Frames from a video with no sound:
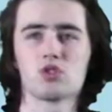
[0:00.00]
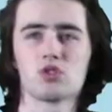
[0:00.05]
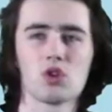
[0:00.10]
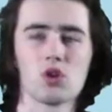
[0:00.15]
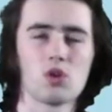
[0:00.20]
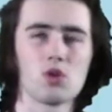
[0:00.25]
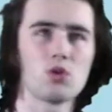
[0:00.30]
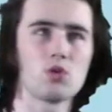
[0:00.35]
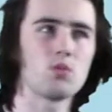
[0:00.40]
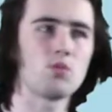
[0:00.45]

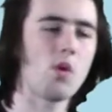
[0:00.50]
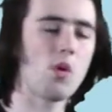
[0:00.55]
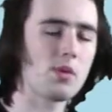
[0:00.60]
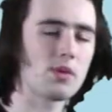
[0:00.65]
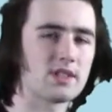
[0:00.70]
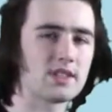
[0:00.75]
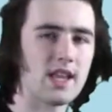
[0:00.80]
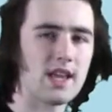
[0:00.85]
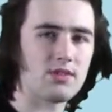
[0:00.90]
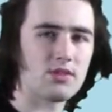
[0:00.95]
So what
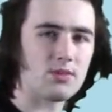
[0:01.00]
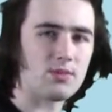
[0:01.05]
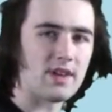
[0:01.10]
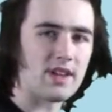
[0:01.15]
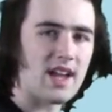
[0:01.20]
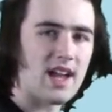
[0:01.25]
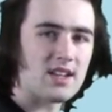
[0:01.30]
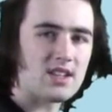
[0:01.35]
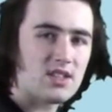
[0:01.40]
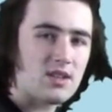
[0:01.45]
was left for
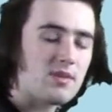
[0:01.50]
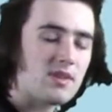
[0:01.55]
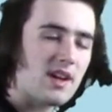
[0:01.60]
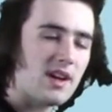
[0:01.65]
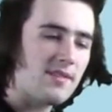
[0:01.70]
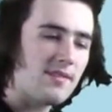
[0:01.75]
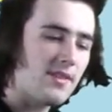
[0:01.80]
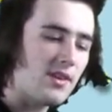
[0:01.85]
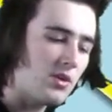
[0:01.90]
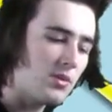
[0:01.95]
me, and something I
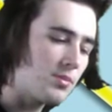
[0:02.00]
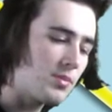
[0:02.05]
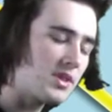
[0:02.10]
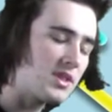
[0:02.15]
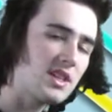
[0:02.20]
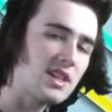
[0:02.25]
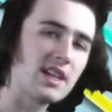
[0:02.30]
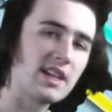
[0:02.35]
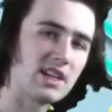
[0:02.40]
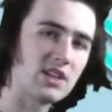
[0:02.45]
felt
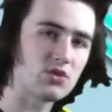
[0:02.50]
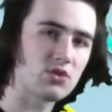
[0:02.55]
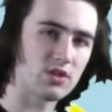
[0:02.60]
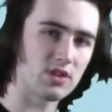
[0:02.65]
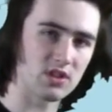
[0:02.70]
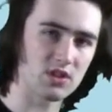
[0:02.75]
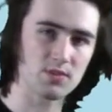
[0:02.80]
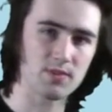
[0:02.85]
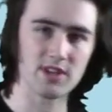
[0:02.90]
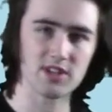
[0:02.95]
particularly interested
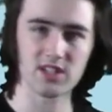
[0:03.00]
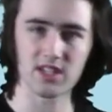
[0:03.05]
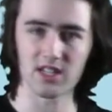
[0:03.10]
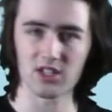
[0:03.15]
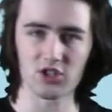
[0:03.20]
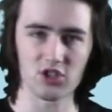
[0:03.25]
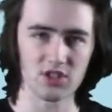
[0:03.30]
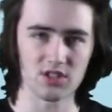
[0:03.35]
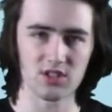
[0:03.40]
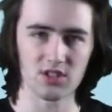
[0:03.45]
in, especially at
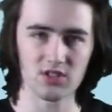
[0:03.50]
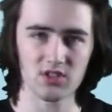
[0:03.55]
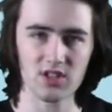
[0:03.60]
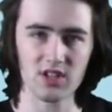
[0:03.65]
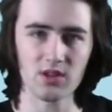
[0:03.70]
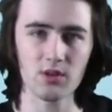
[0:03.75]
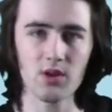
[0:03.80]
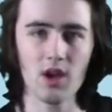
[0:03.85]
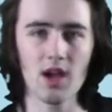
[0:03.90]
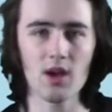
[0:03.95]

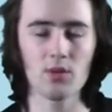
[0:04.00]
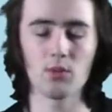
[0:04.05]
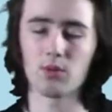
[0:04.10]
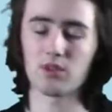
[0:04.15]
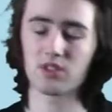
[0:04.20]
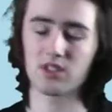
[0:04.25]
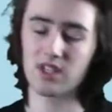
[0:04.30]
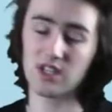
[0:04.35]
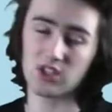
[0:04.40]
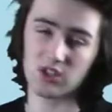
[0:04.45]
GCSE,
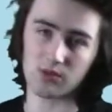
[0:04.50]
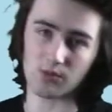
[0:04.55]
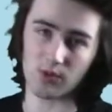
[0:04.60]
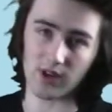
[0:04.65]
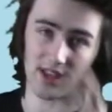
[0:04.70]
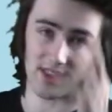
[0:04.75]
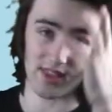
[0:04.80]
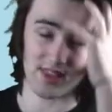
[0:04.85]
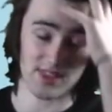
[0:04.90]
was kitchenware.